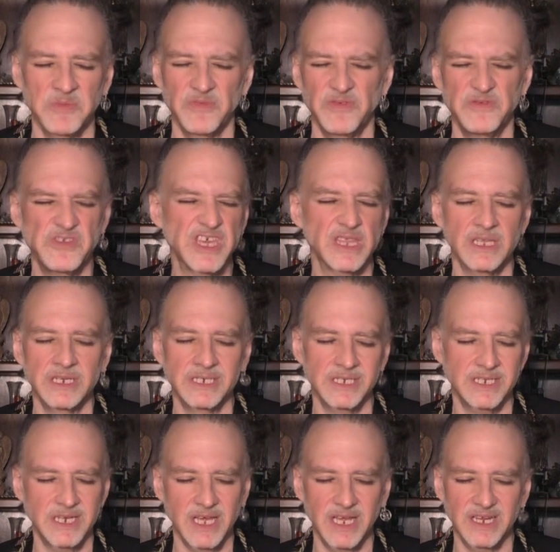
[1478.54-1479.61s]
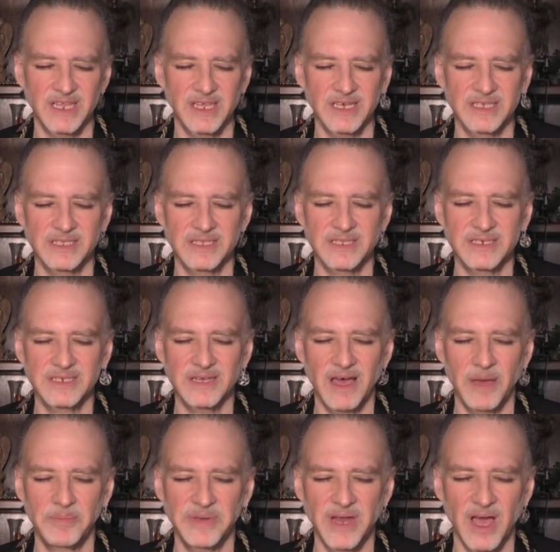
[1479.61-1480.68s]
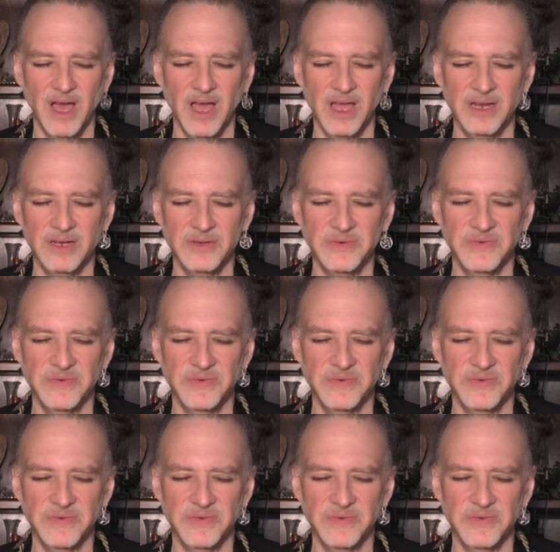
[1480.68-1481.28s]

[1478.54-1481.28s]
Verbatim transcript: Feeling it today, and I think it's the top knot.